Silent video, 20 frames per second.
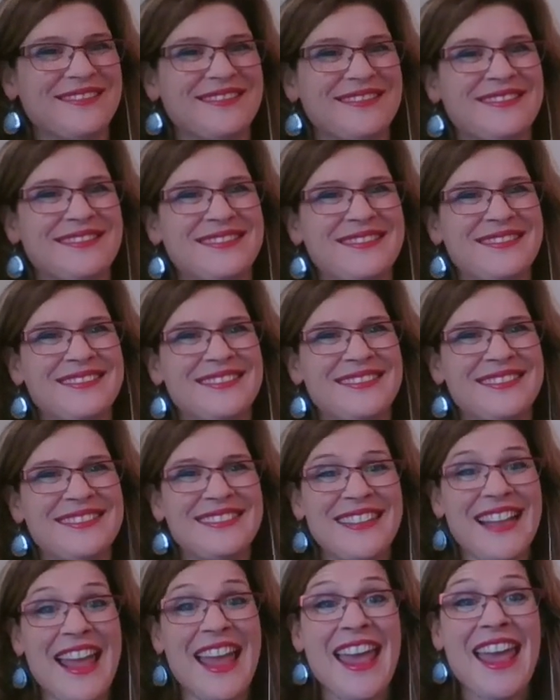
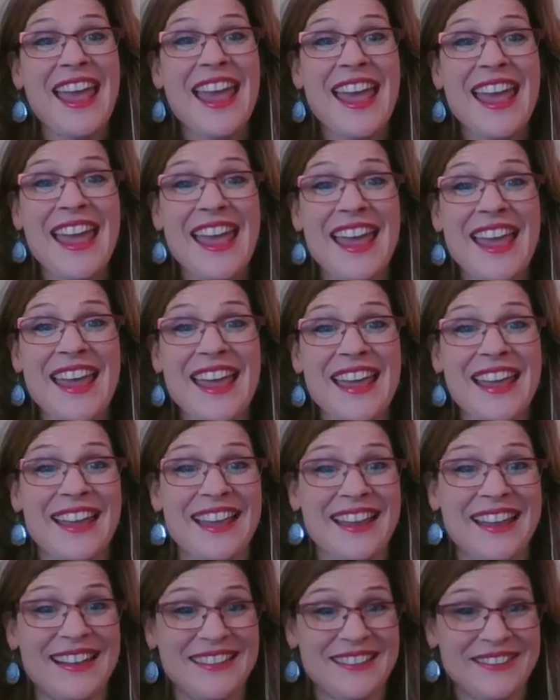
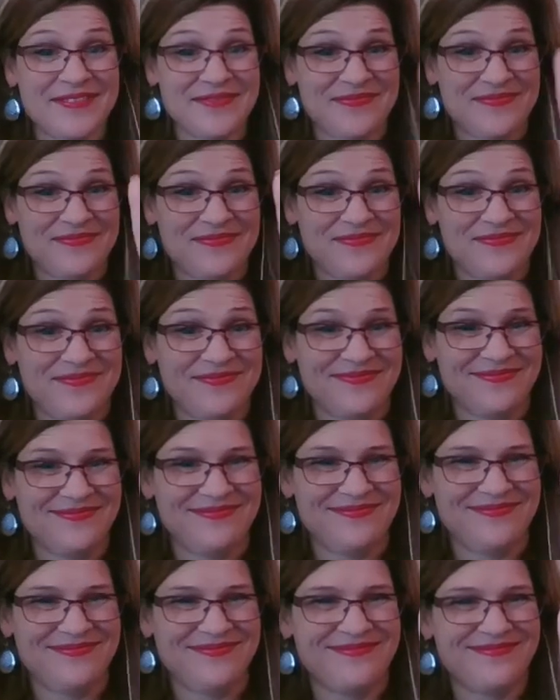
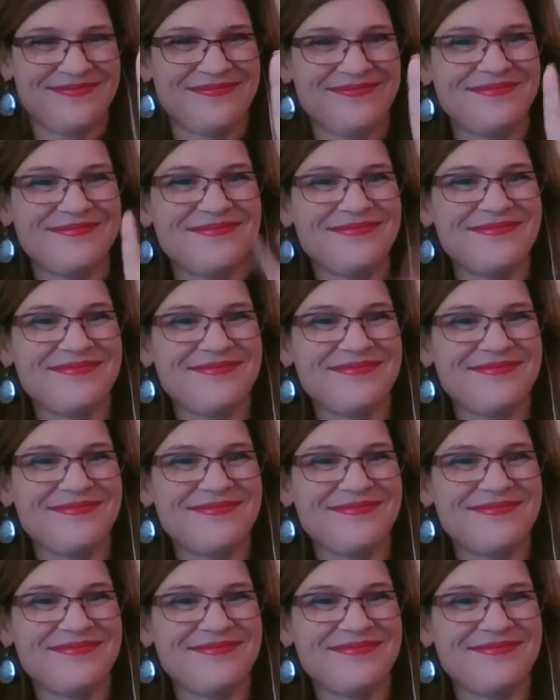(silence)